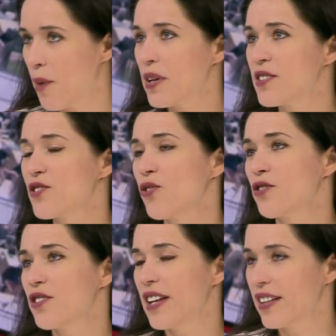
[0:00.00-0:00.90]
Yep, it's
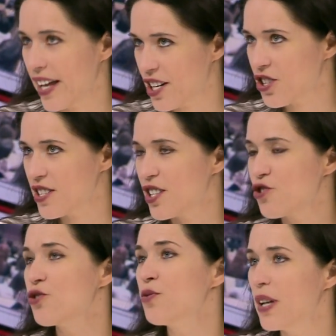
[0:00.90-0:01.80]
not the elections
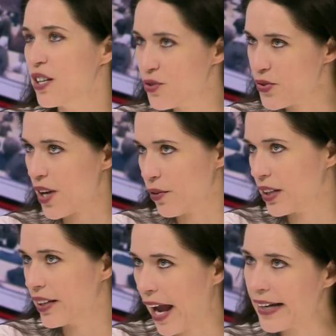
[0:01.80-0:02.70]
that should be in two
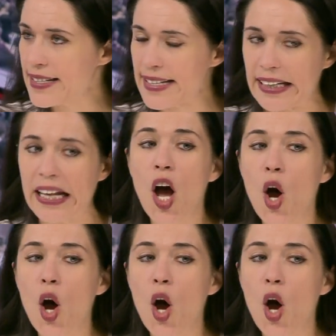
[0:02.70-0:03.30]
thousand nineteen.